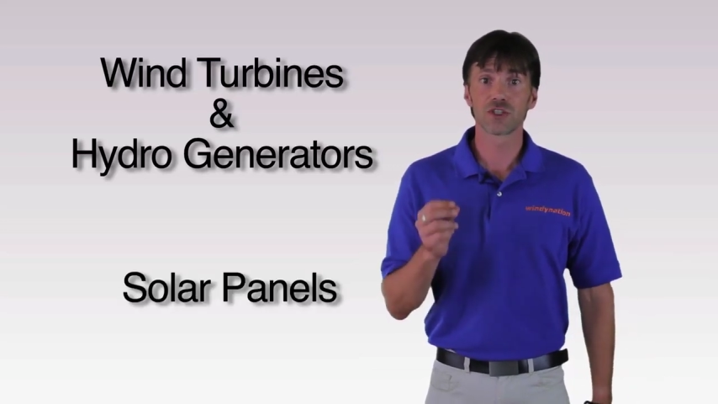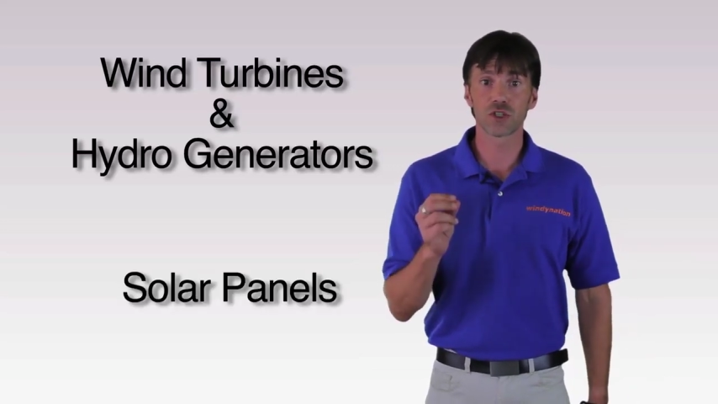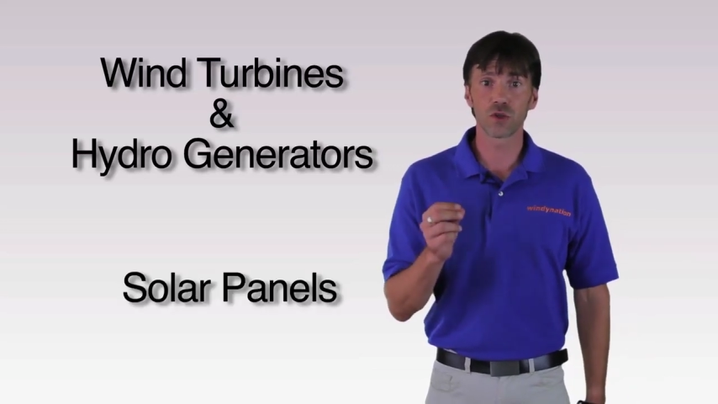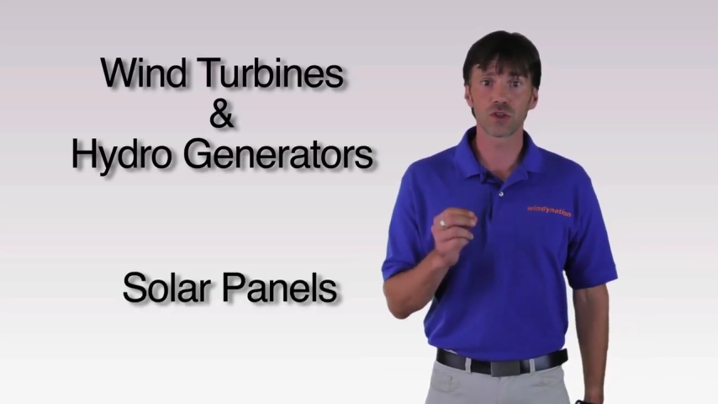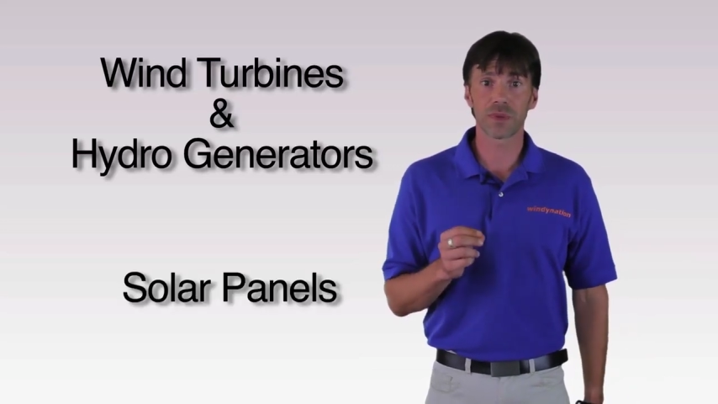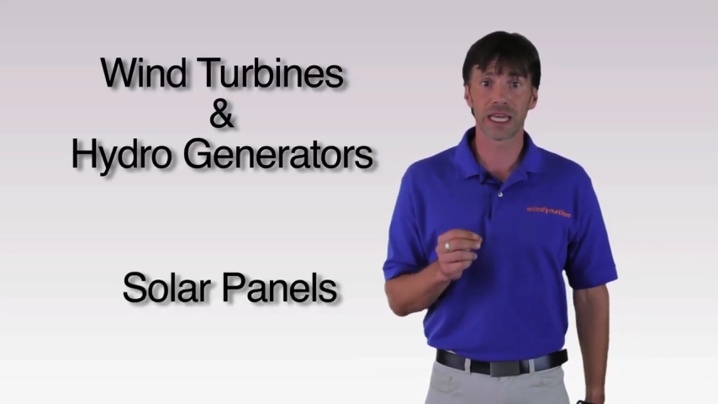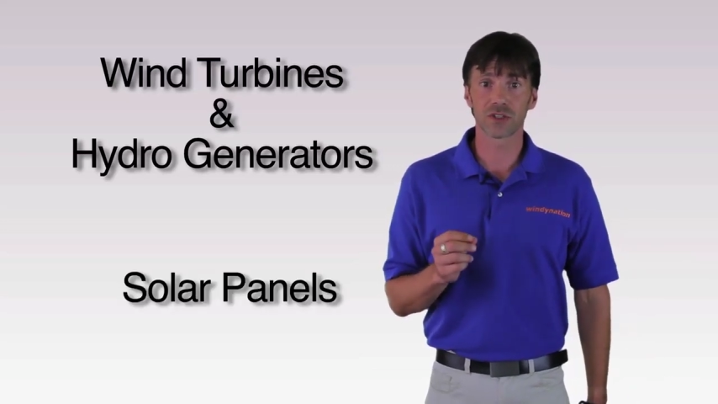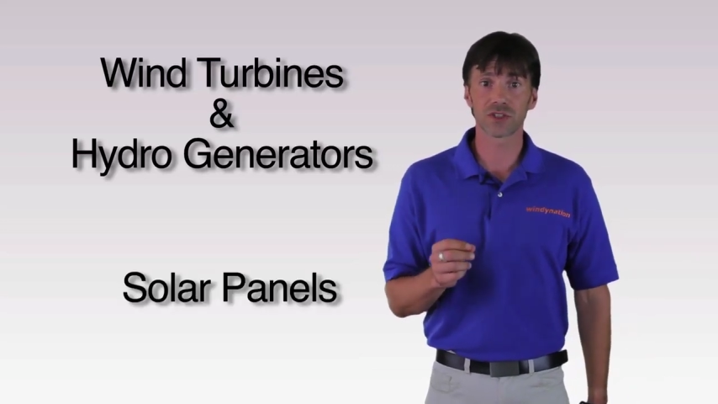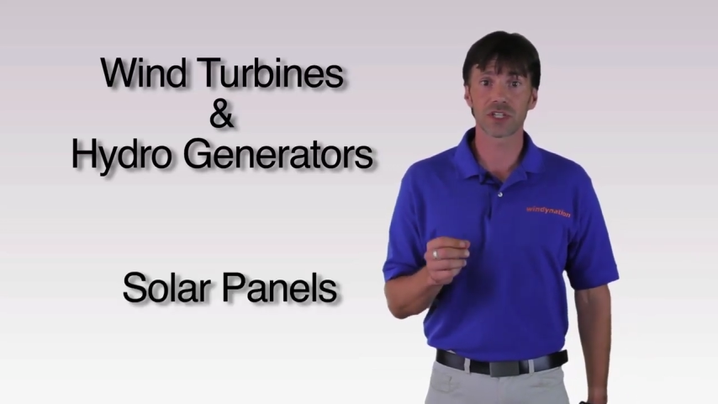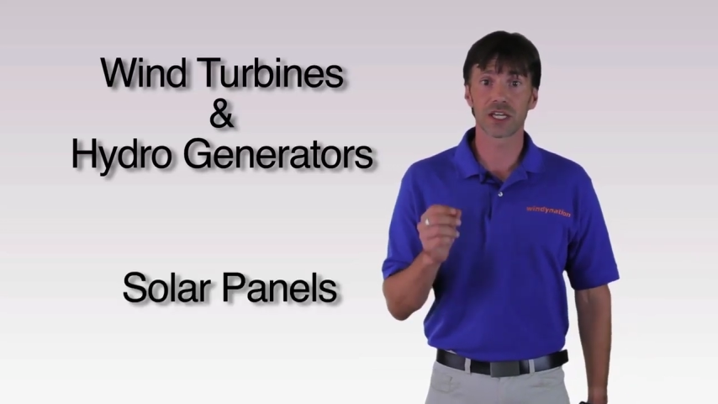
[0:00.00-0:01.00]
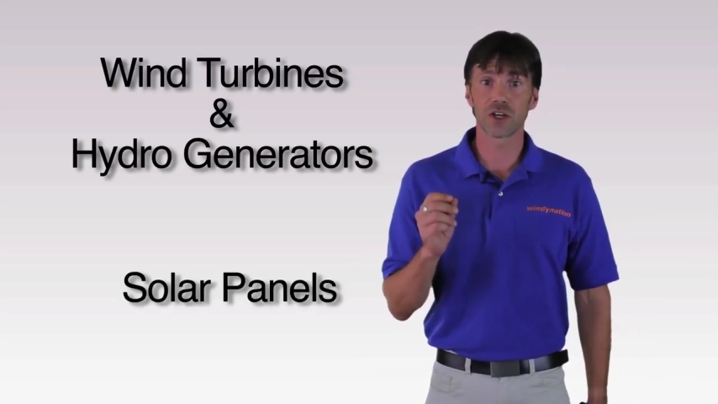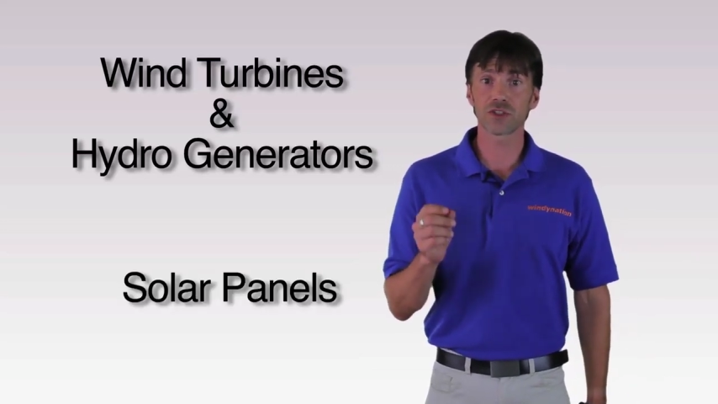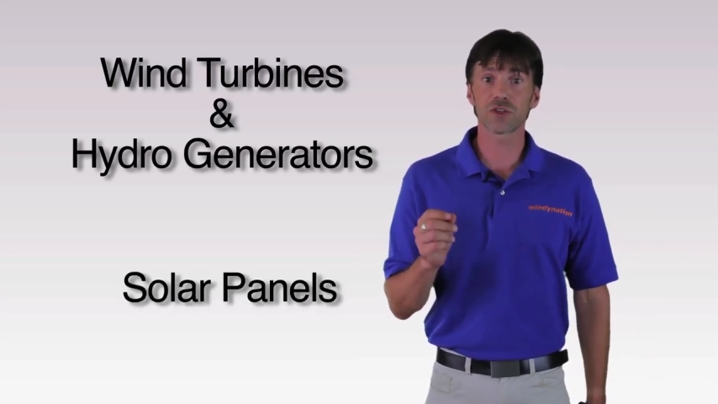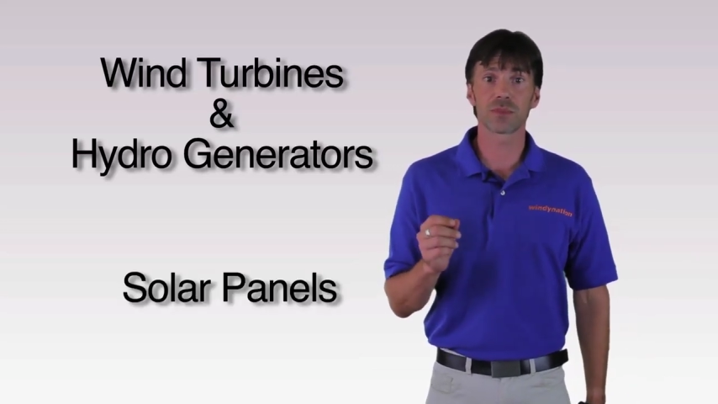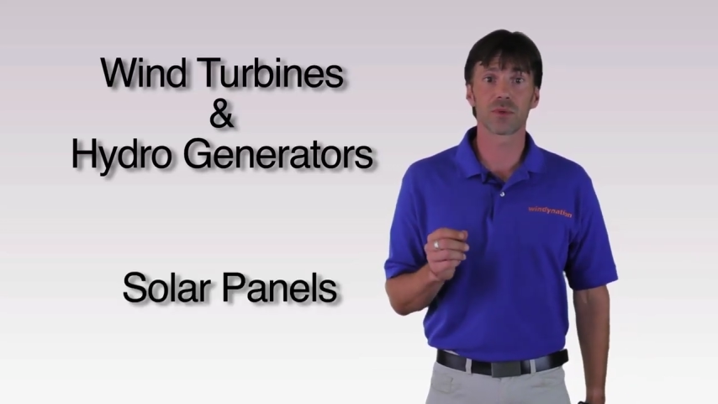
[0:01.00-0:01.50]
Solar panels can
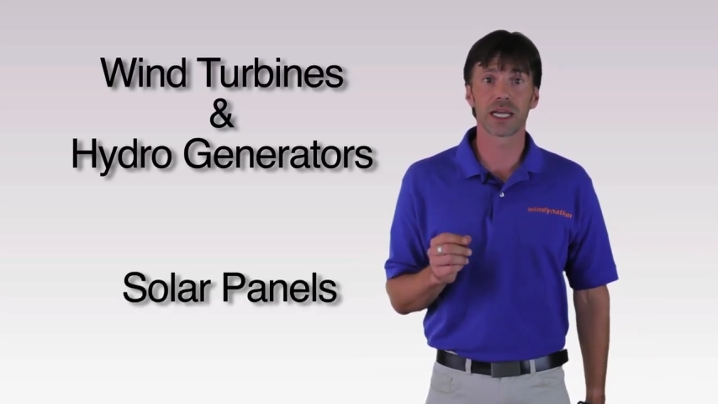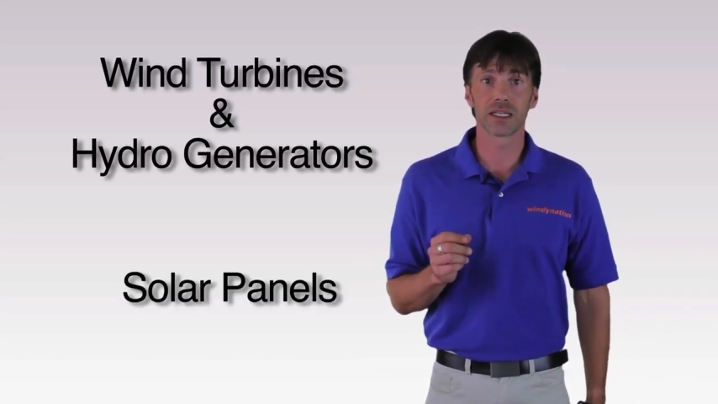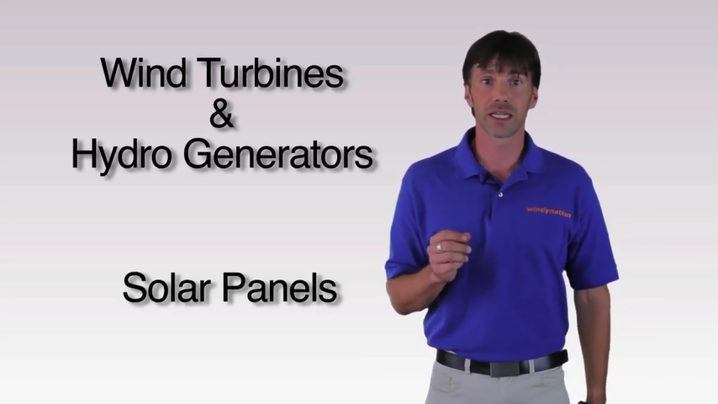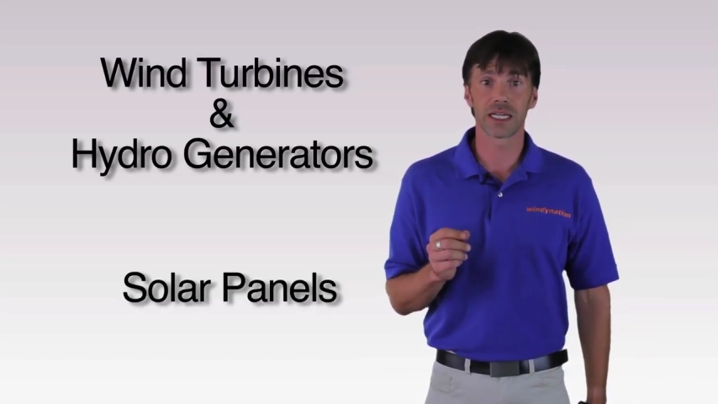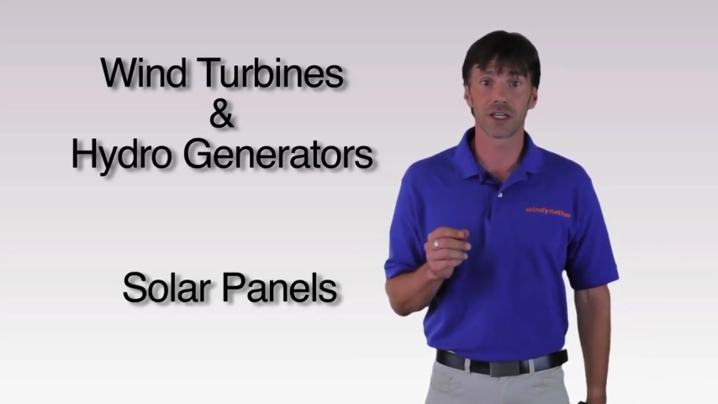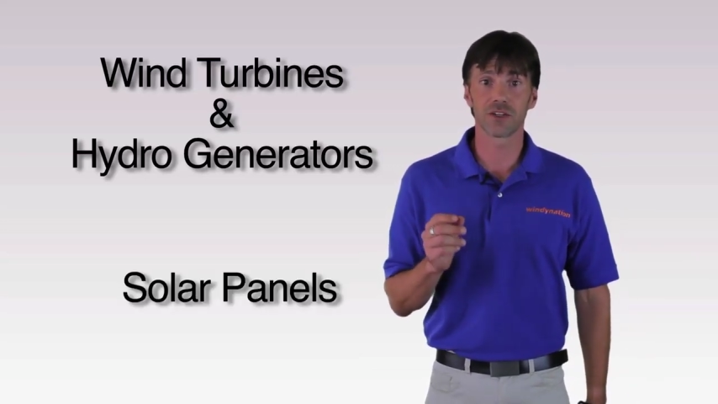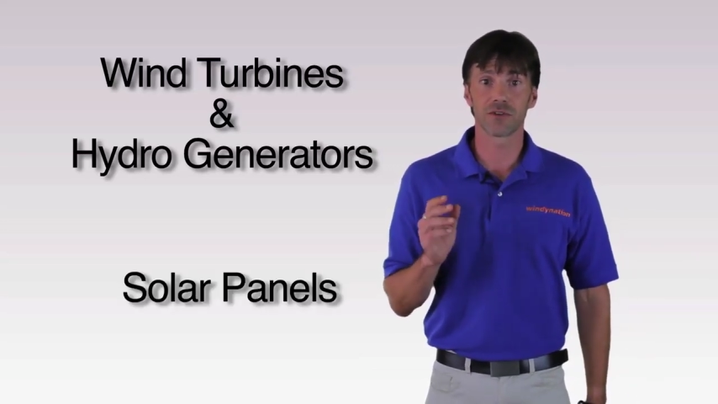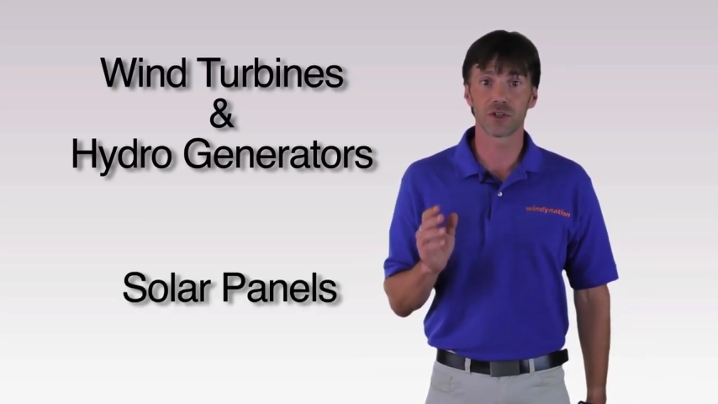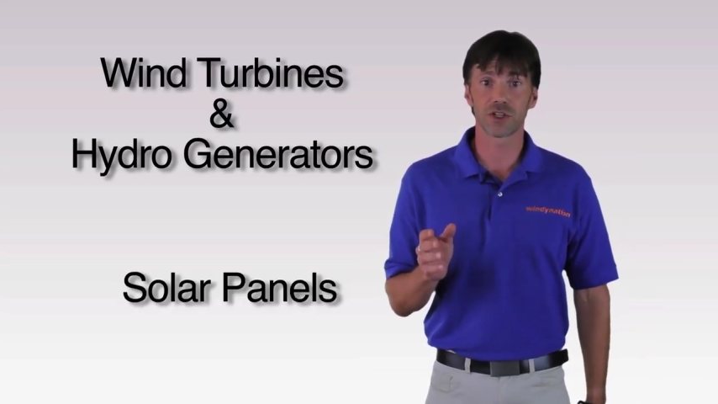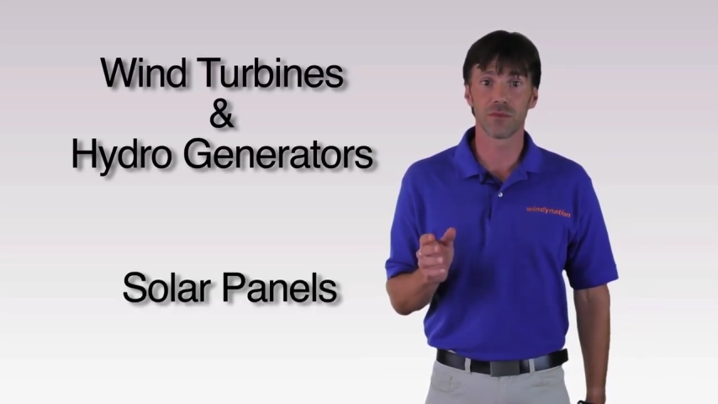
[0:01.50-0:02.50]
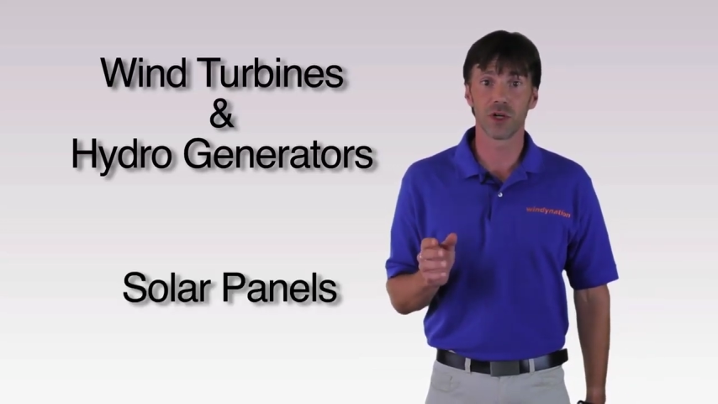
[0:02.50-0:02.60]
also be regulated in diversion